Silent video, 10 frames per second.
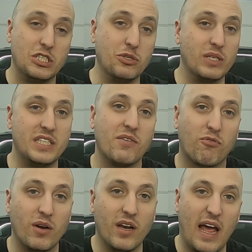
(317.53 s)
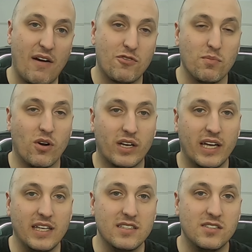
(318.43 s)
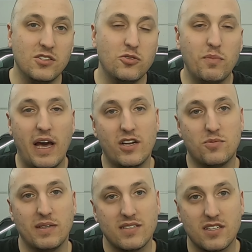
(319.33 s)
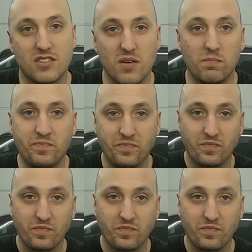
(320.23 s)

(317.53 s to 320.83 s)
do a different aftermarket ECU management system.